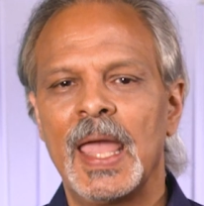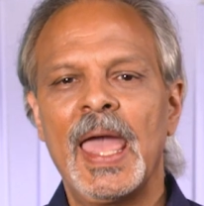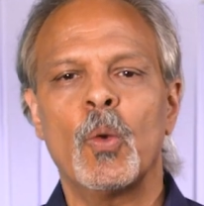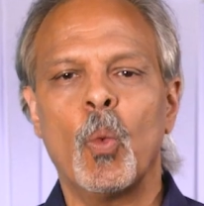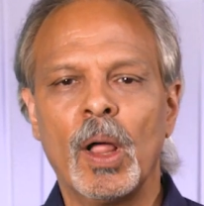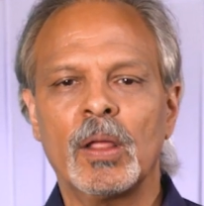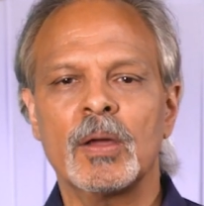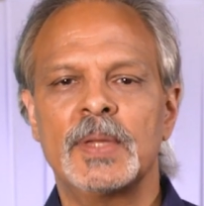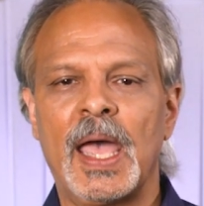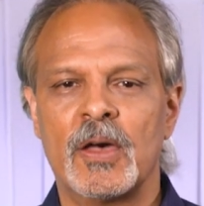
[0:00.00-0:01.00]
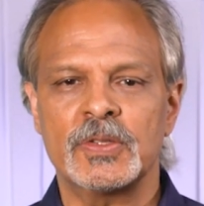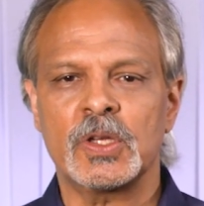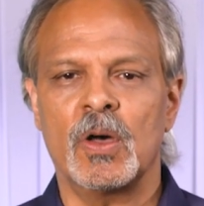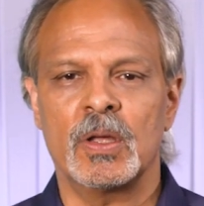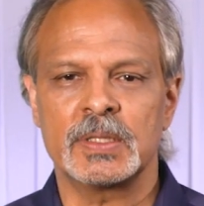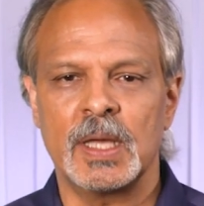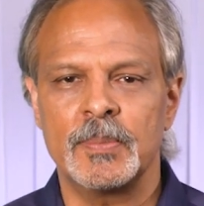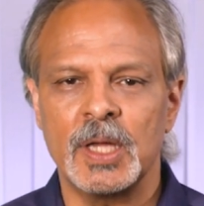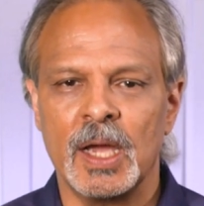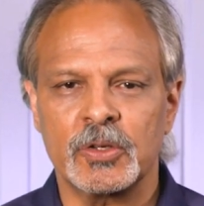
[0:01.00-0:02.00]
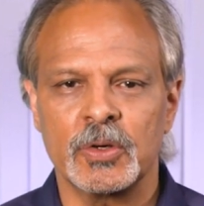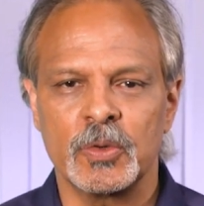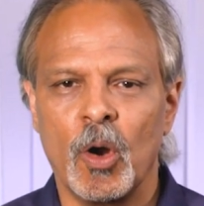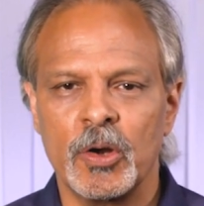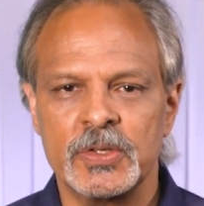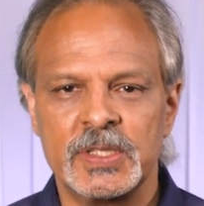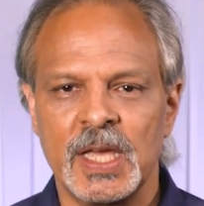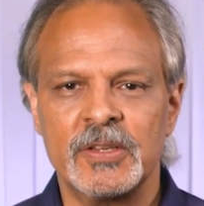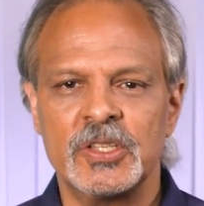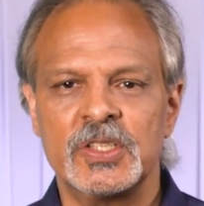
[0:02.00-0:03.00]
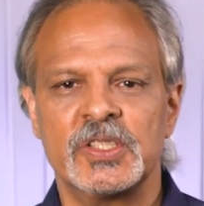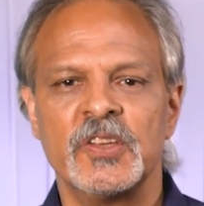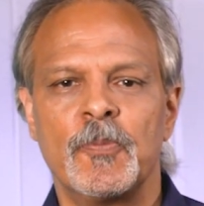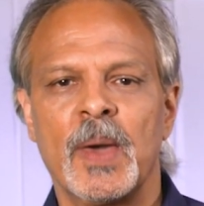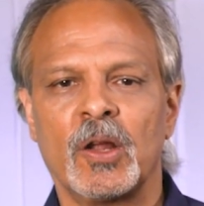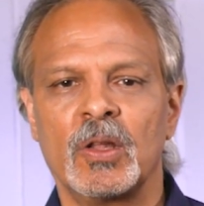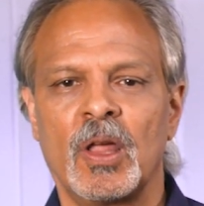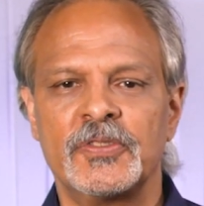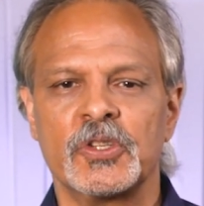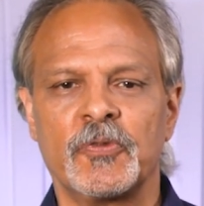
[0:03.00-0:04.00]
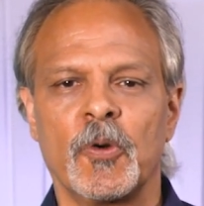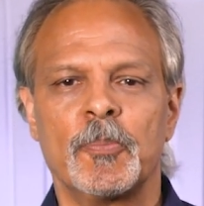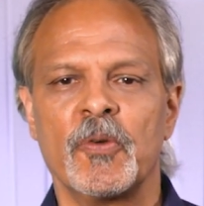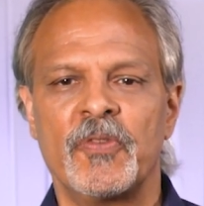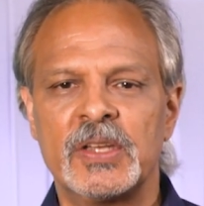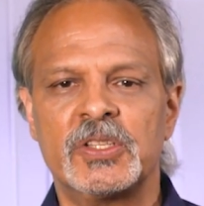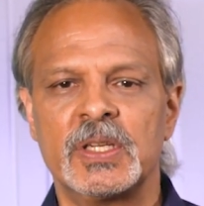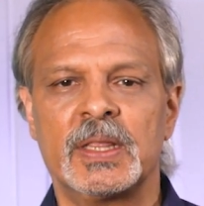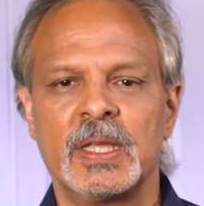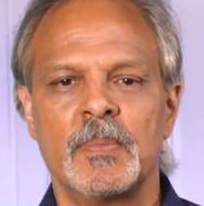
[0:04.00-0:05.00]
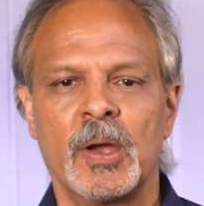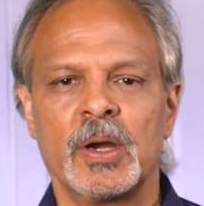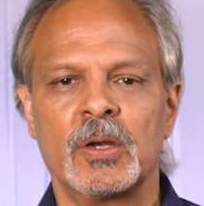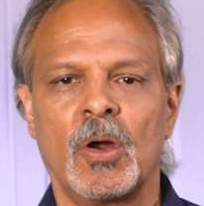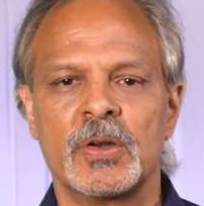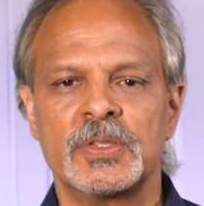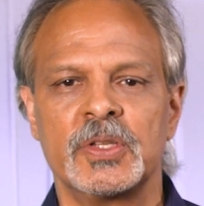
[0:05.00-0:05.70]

and welcome to House Calls. I'm Dr. Eduardo Sanchez, Chief Medical Officer for Prevention at the American Heart